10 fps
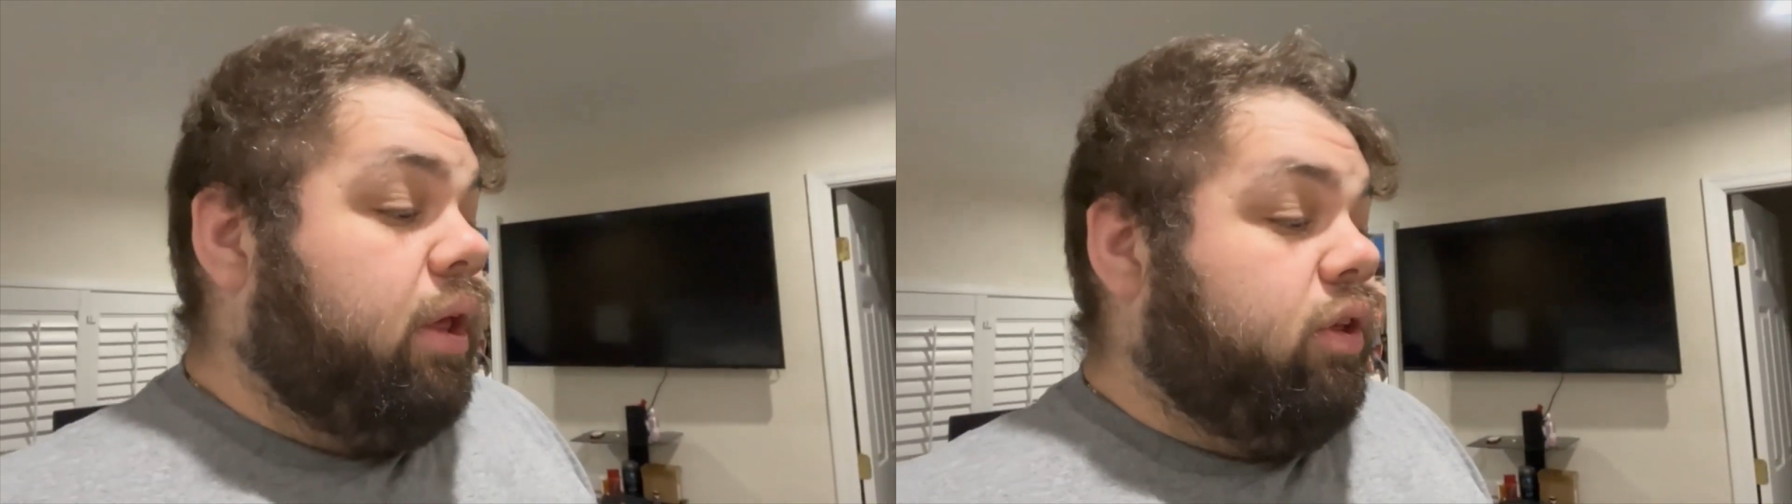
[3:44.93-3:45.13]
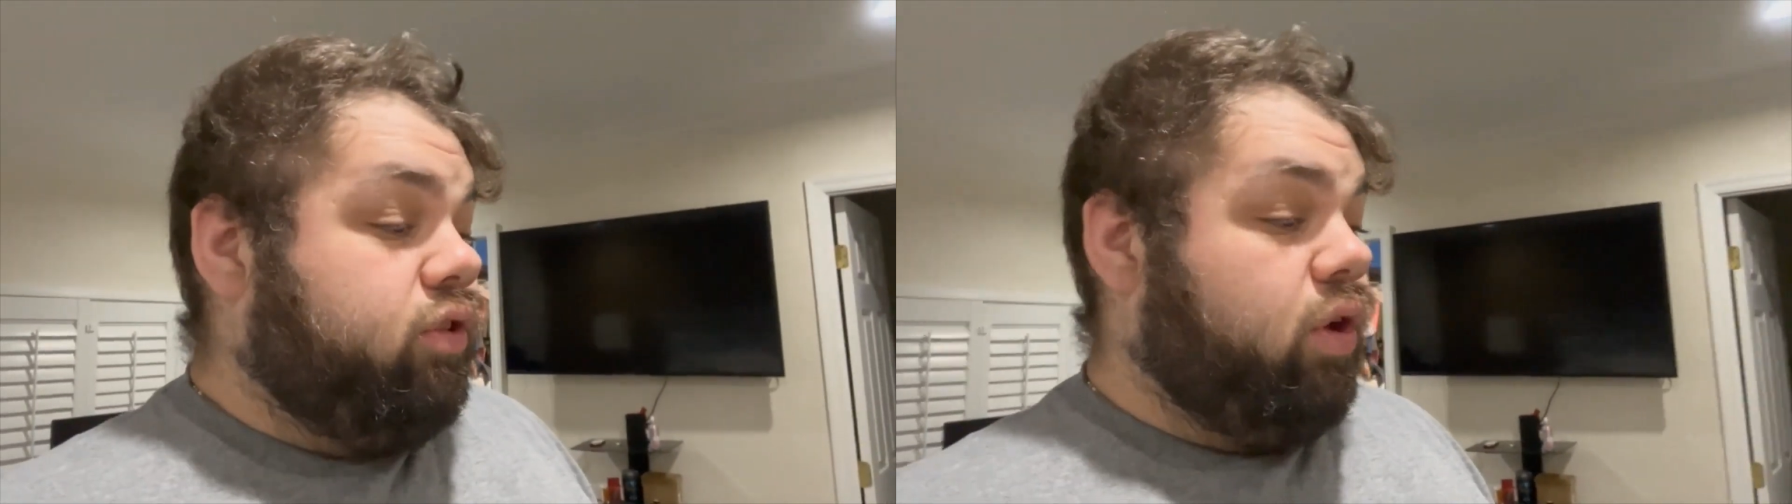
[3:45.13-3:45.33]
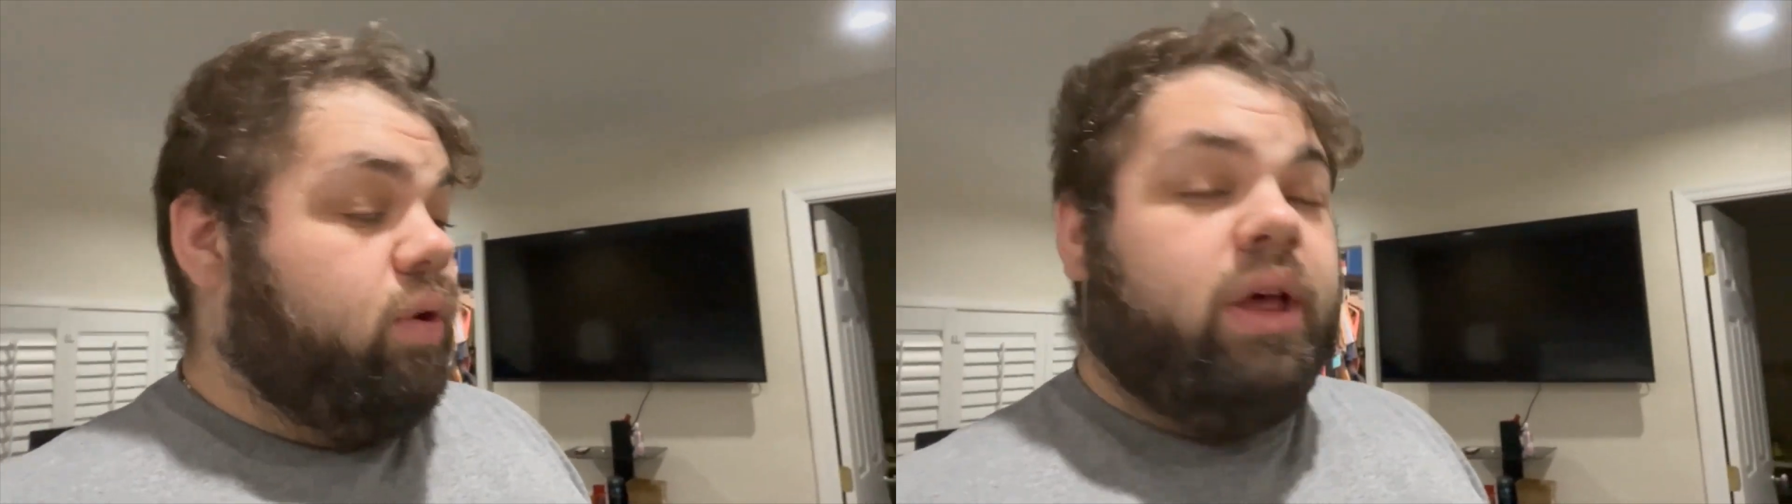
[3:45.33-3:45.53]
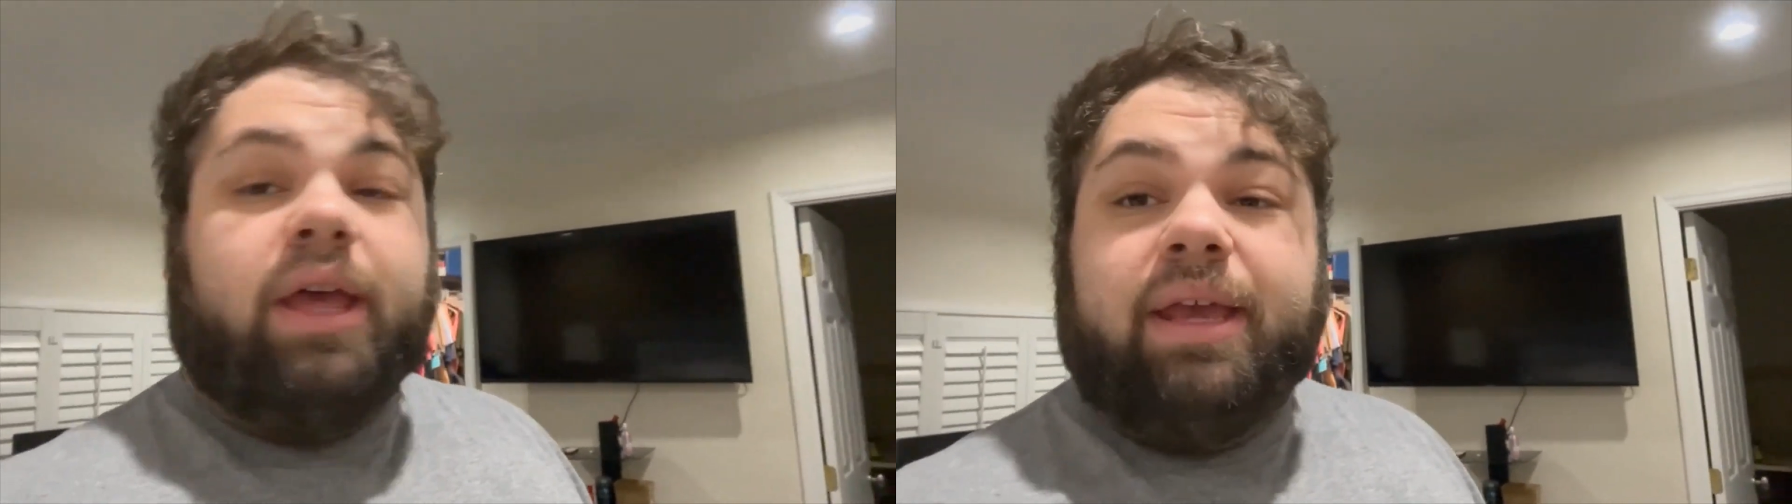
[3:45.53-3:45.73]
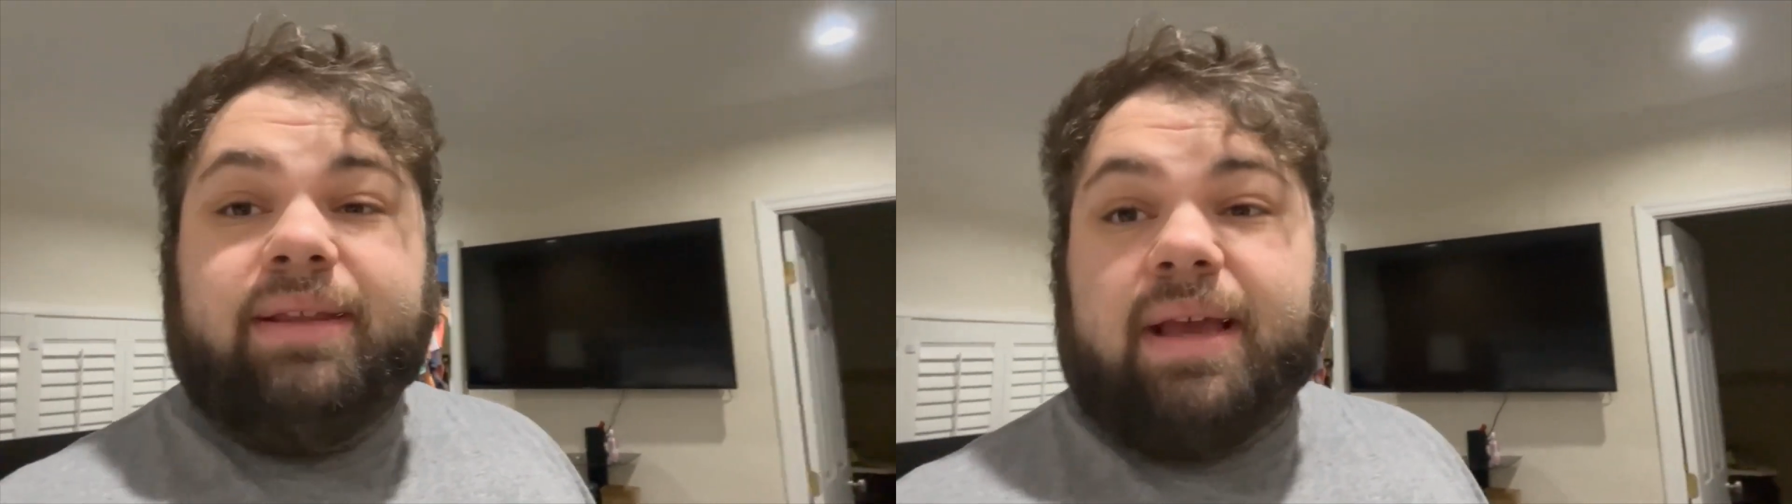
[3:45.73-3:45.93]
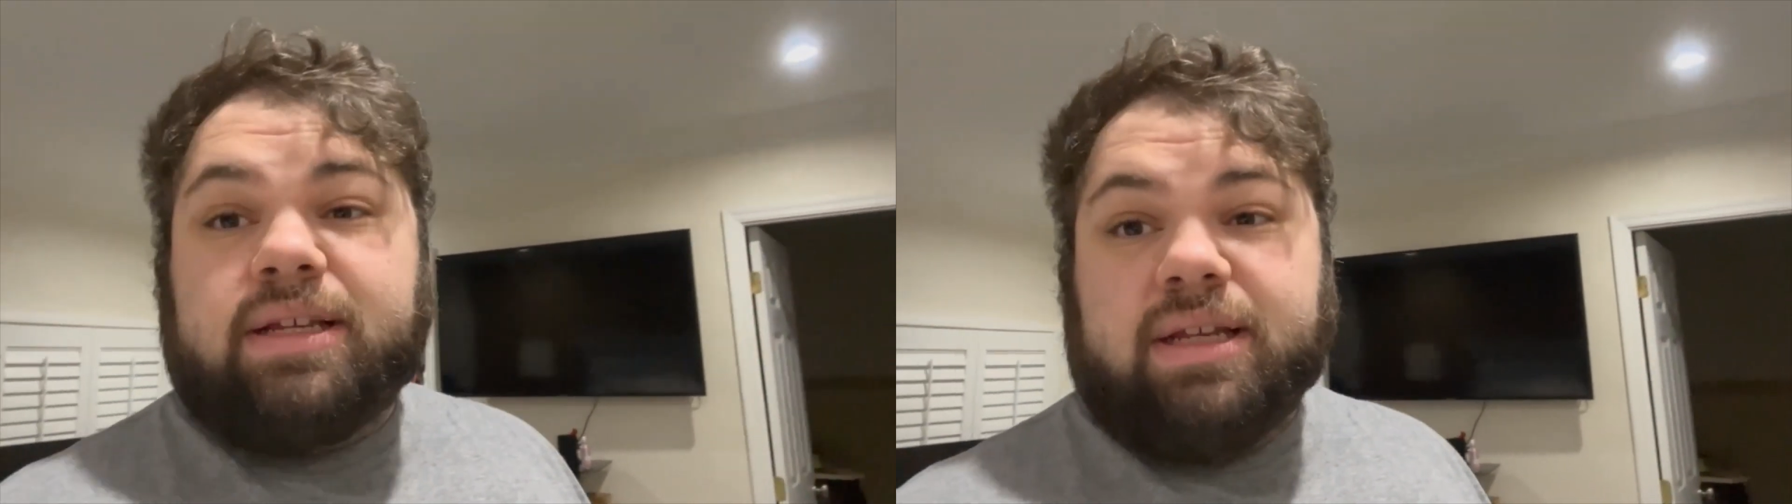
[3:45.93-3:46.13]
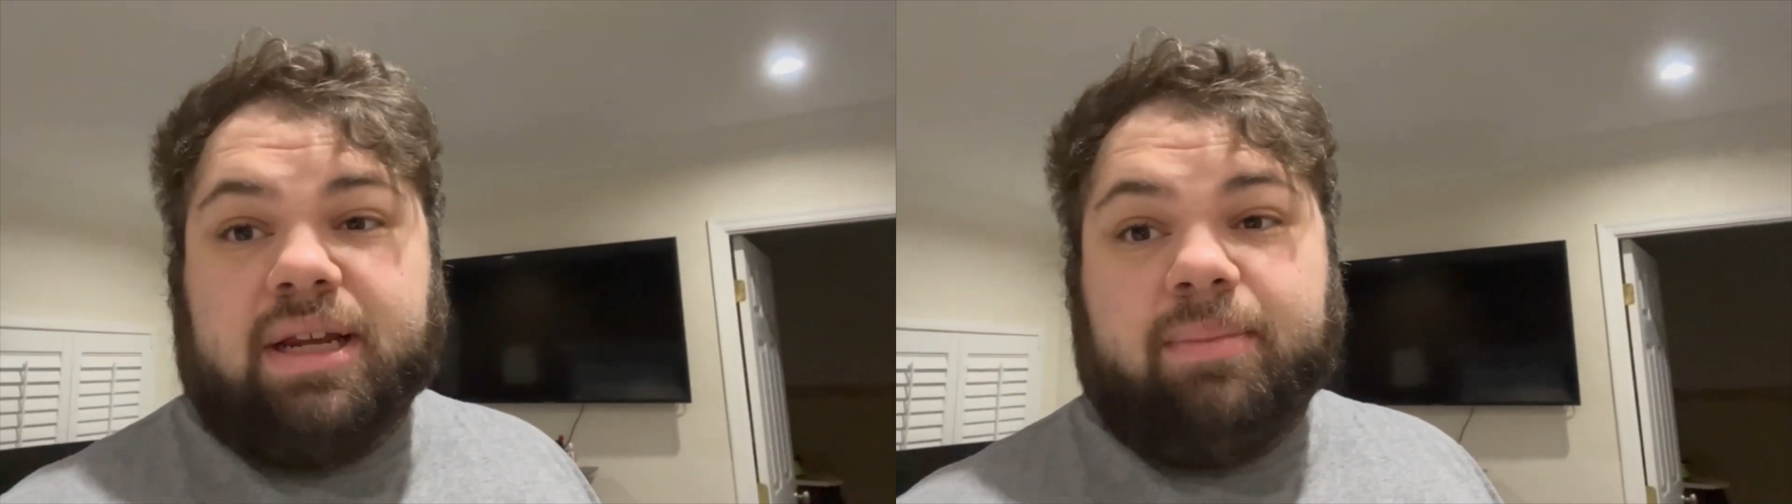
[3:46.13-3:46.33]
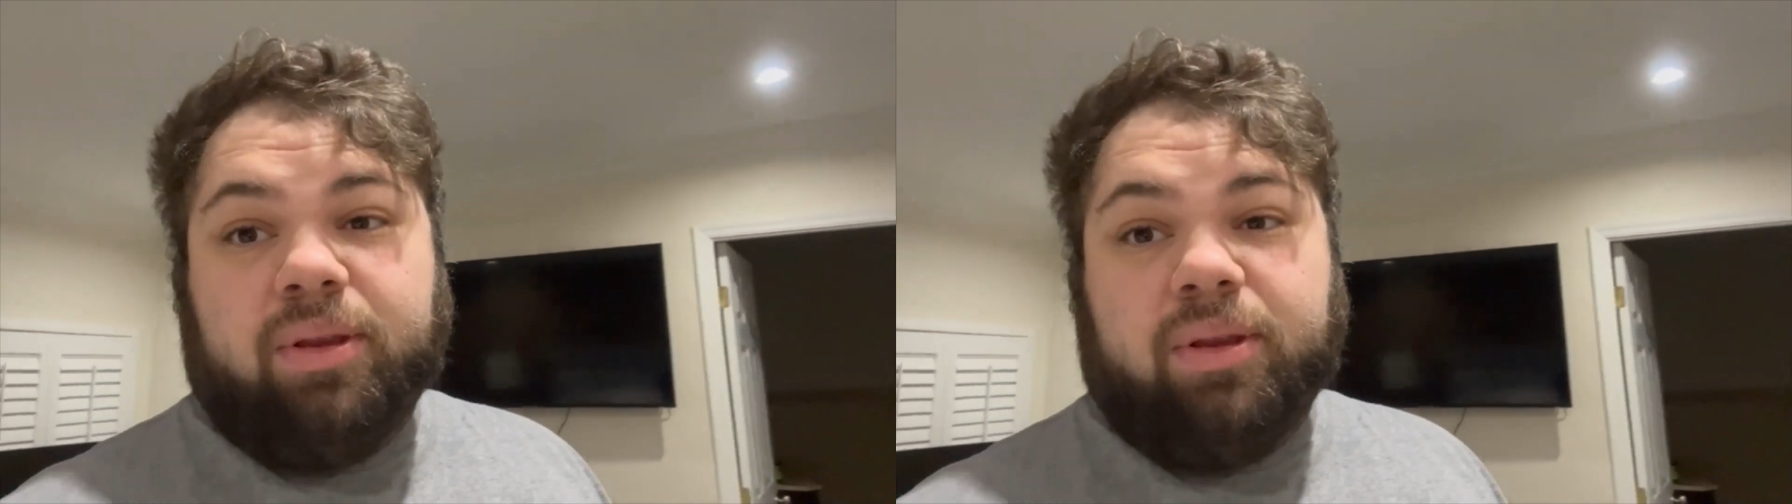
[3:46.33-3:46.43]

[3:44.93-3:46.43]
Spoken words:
So he's actually gonna be